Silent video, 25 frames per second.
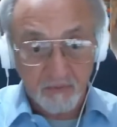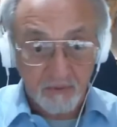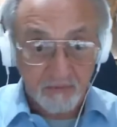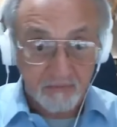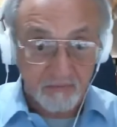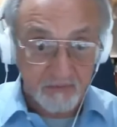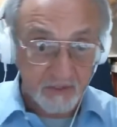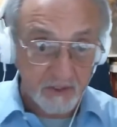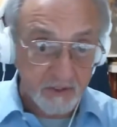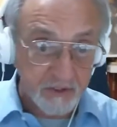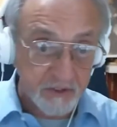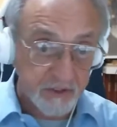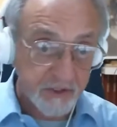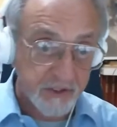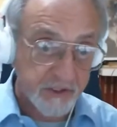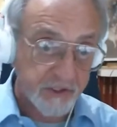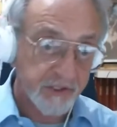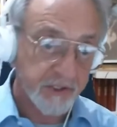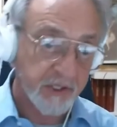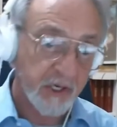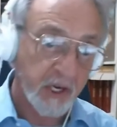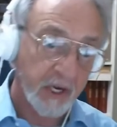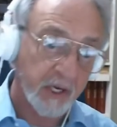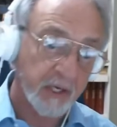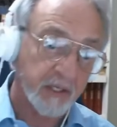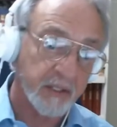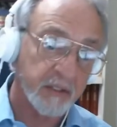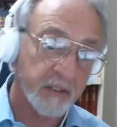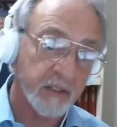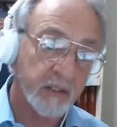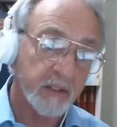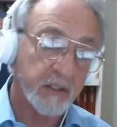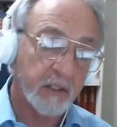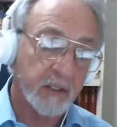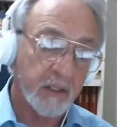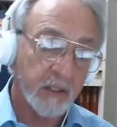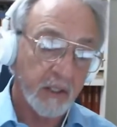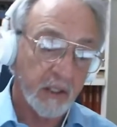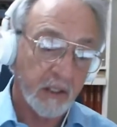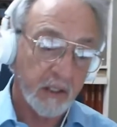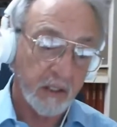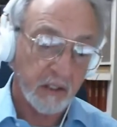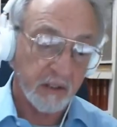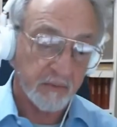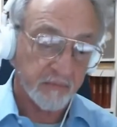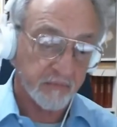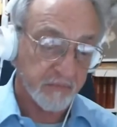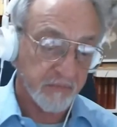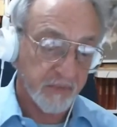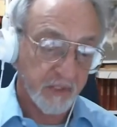revenge side
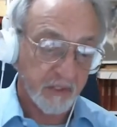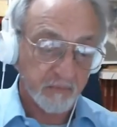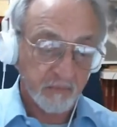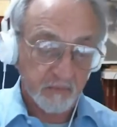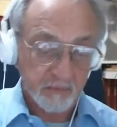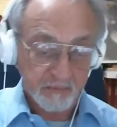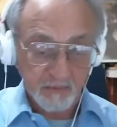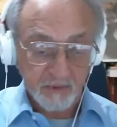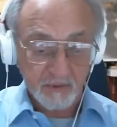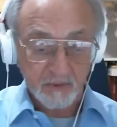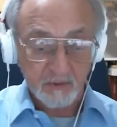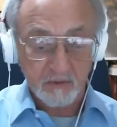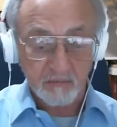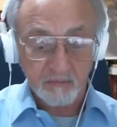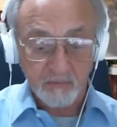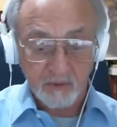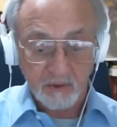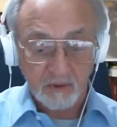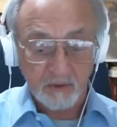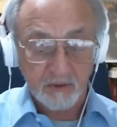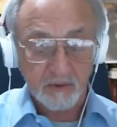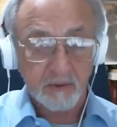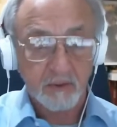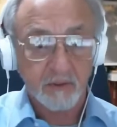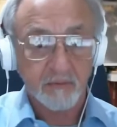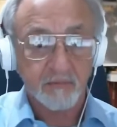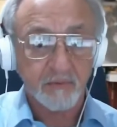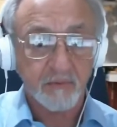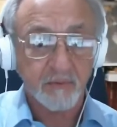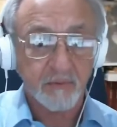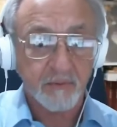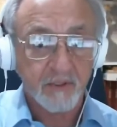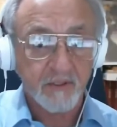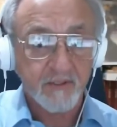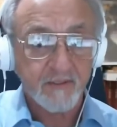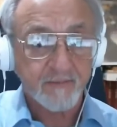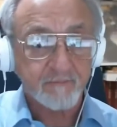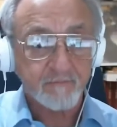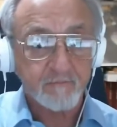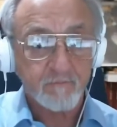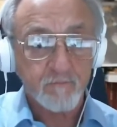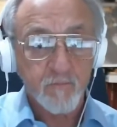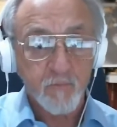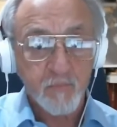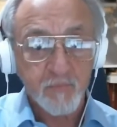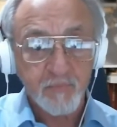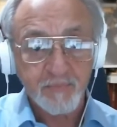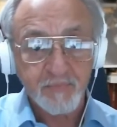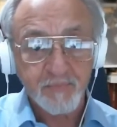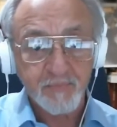um, that would be a completely different thing
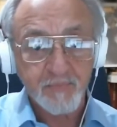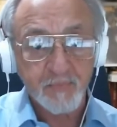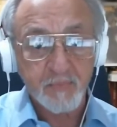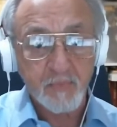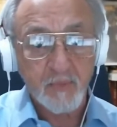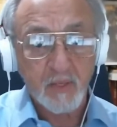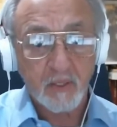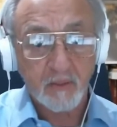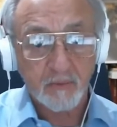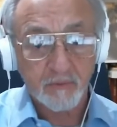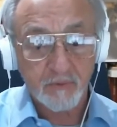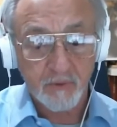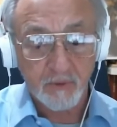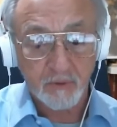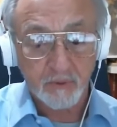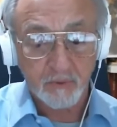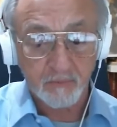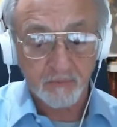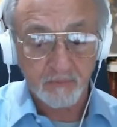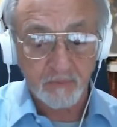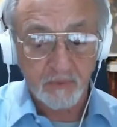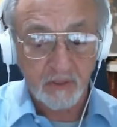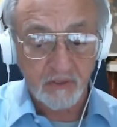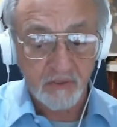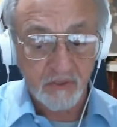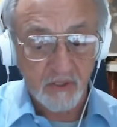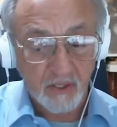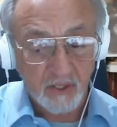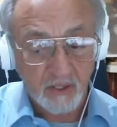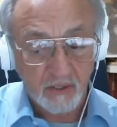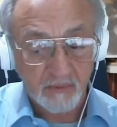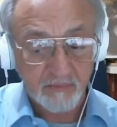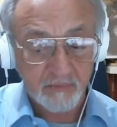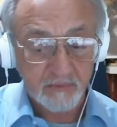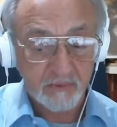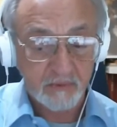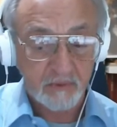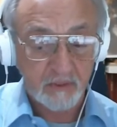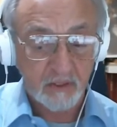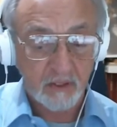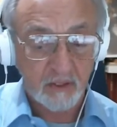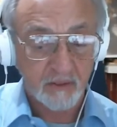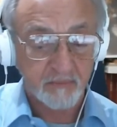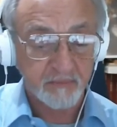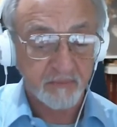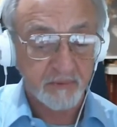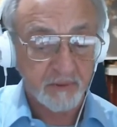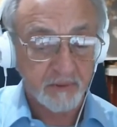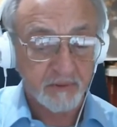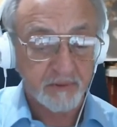so that's how i would
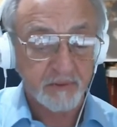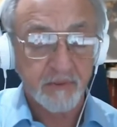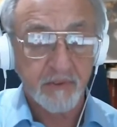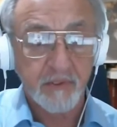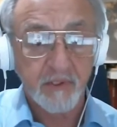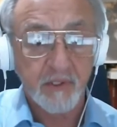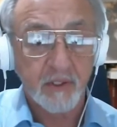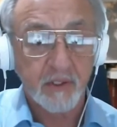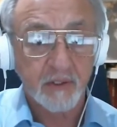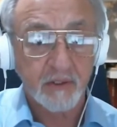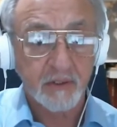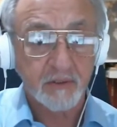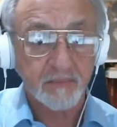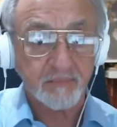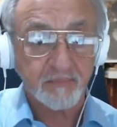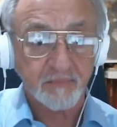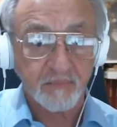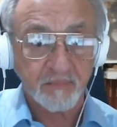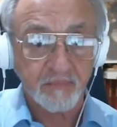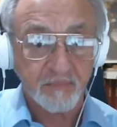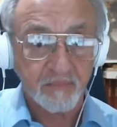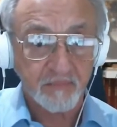i would understand it